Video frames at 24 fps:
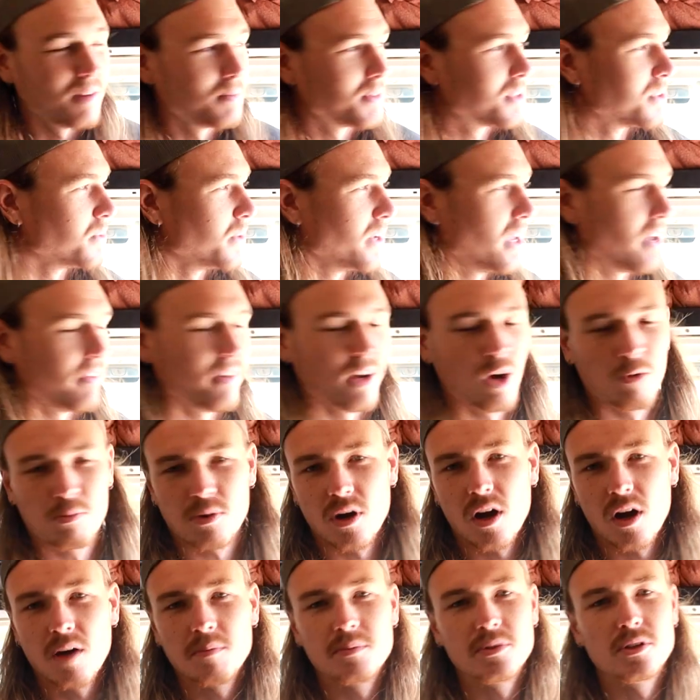so we have no
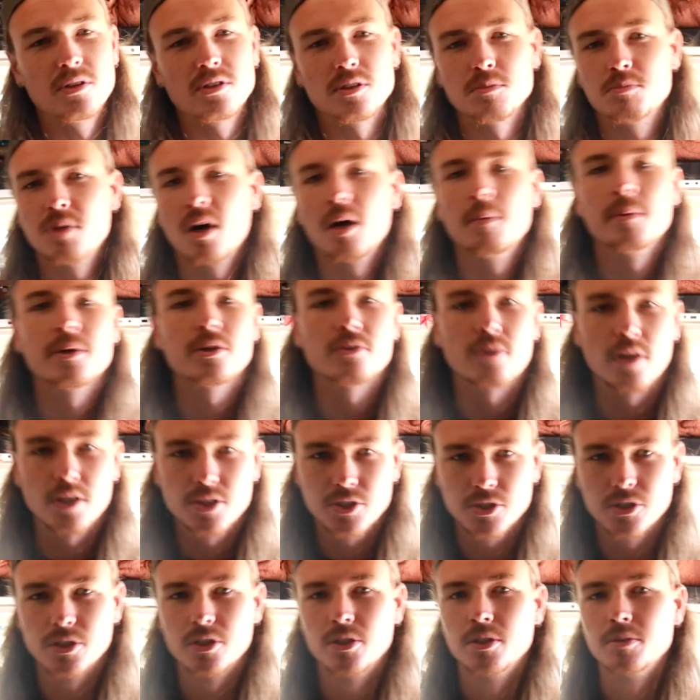problem using public
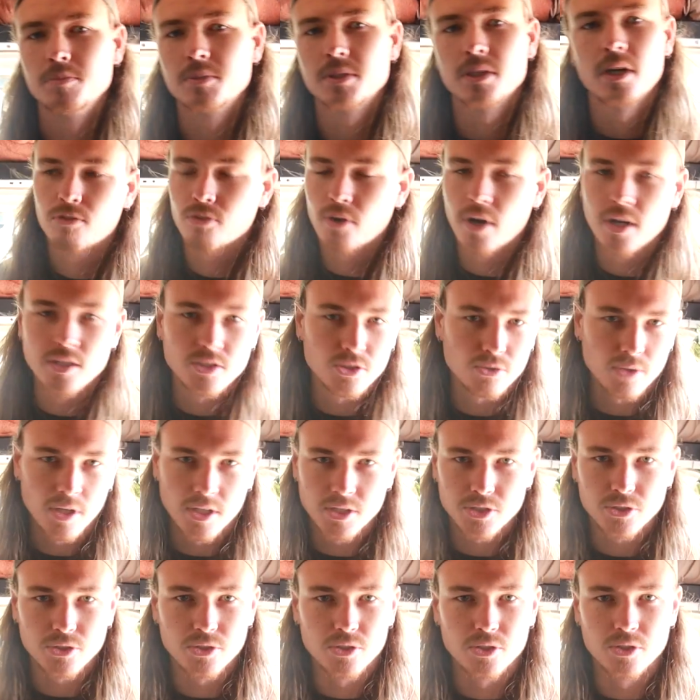restrooms, friends'
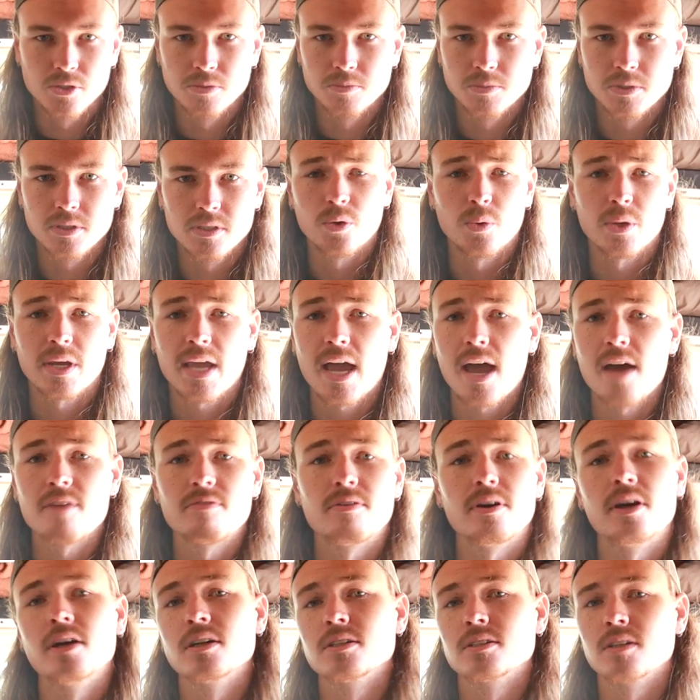restrooms, going to a
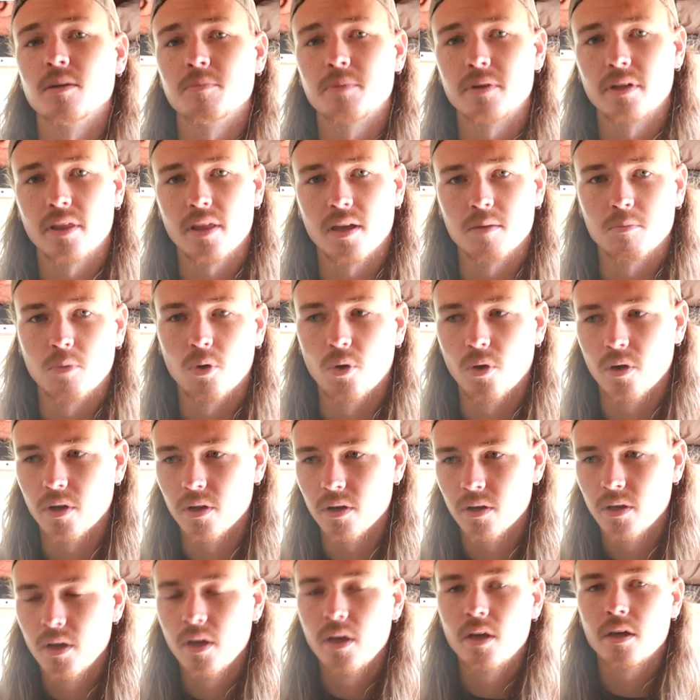cafe or something in that morning,